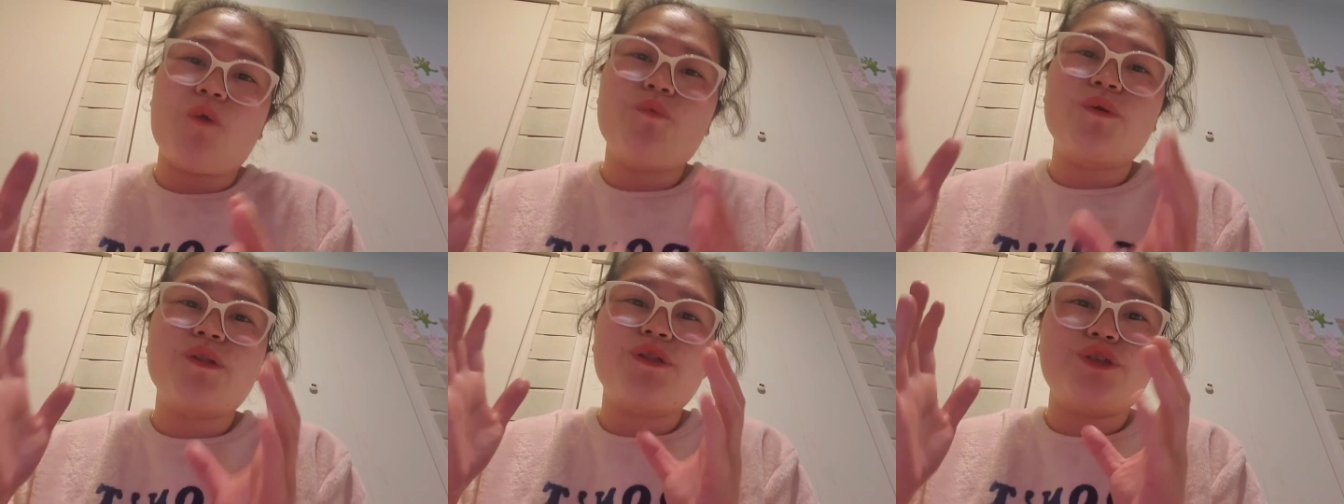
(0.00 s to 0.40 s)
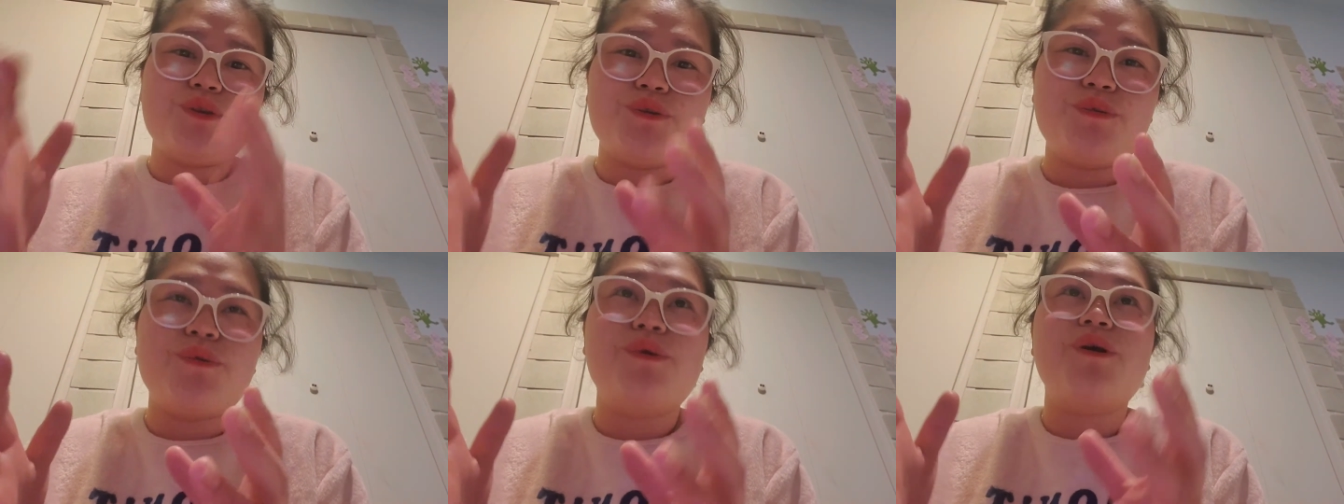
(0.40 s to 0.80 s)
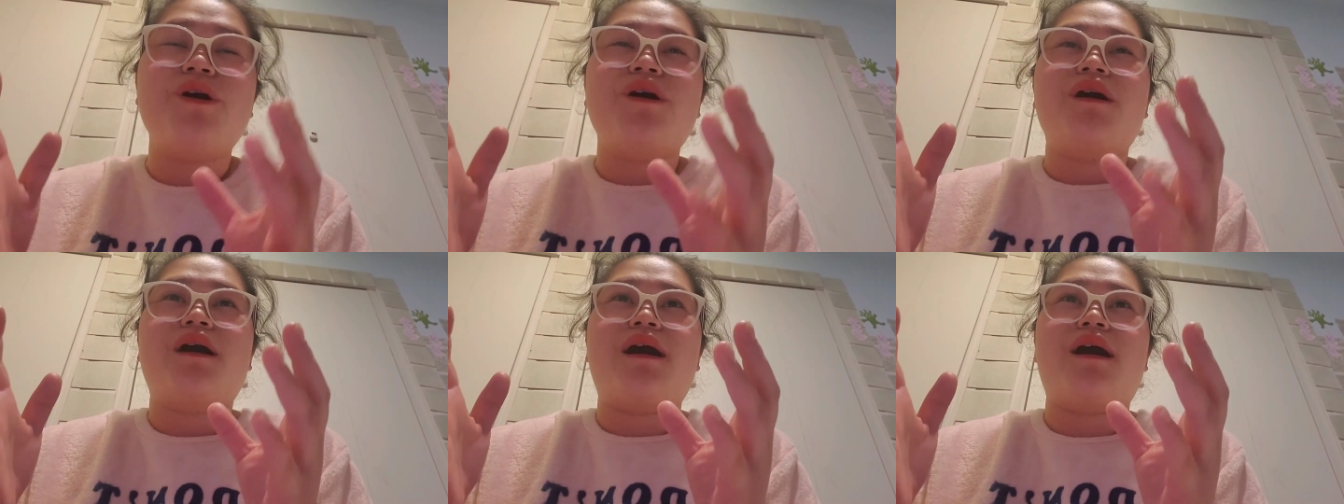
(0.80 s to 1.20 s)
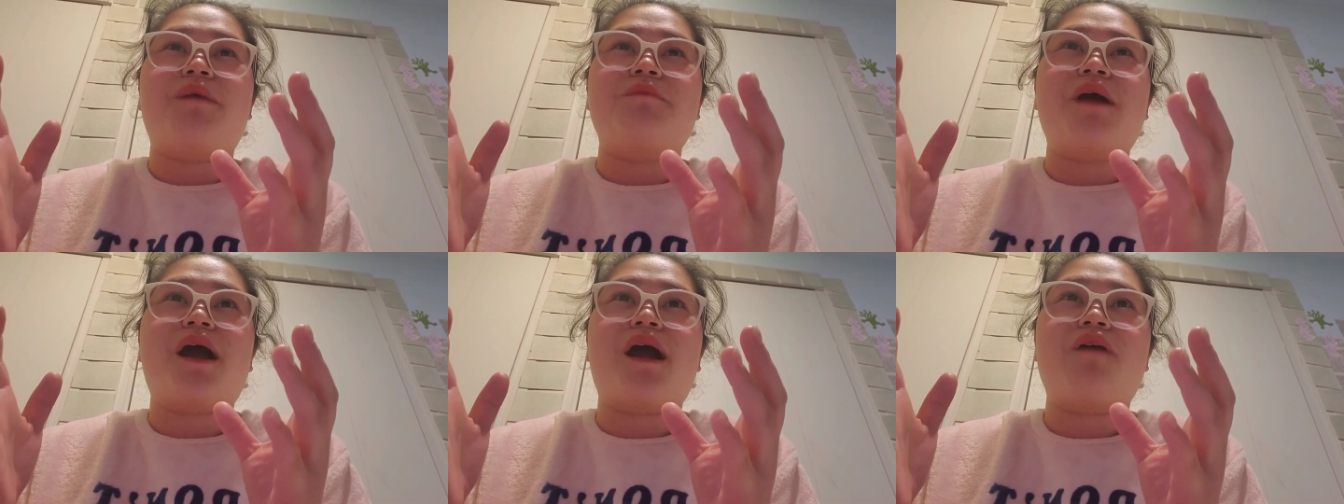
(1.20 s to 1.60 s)
will you
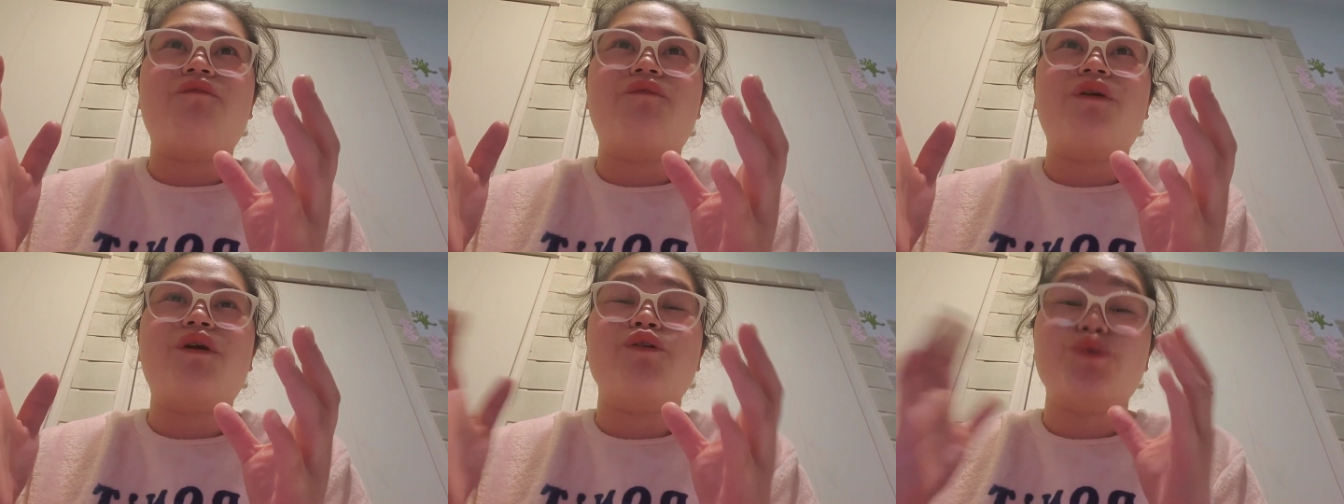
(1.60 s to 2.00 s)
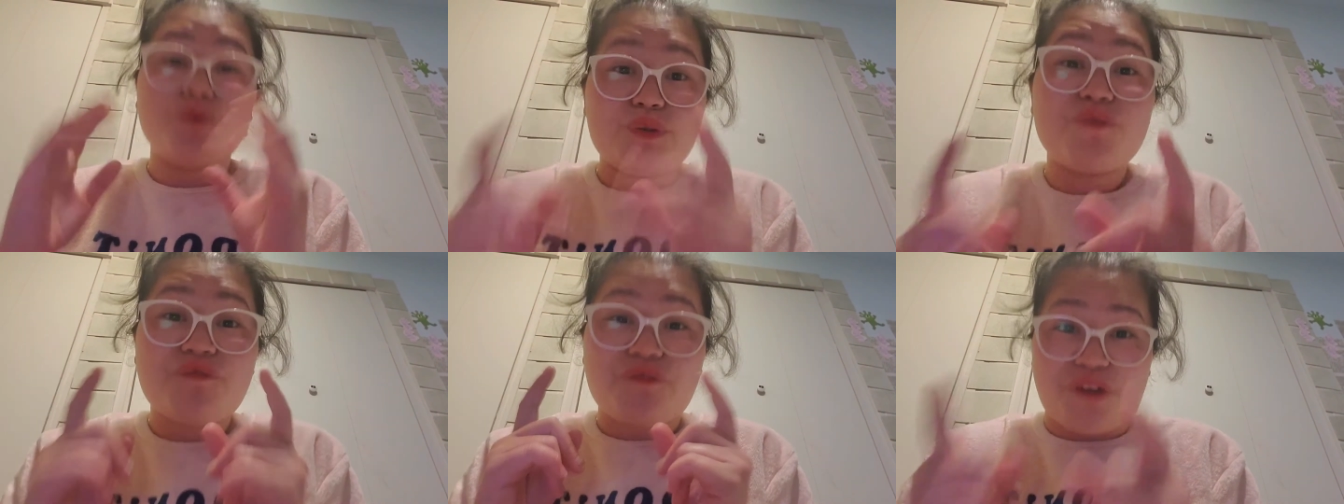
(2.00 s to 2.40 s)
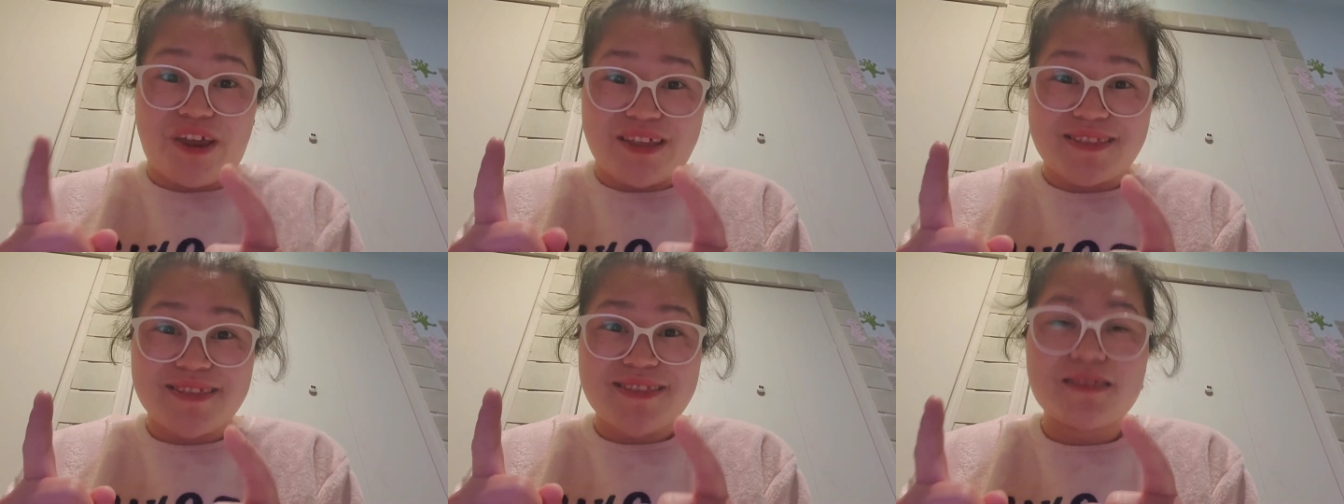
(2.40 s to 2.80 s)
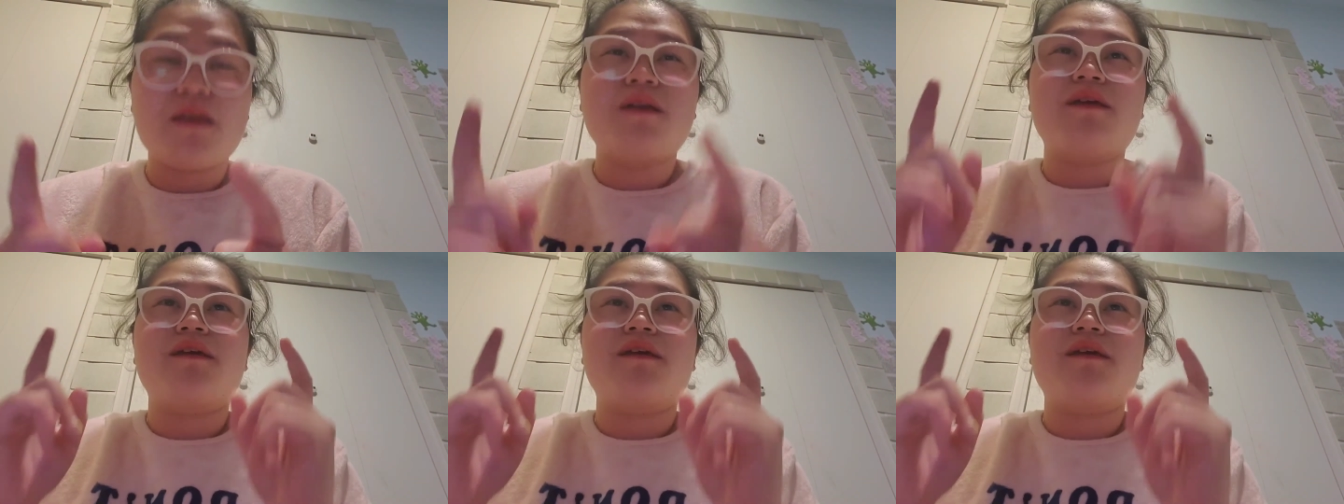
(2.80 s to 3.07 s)
um, have good friends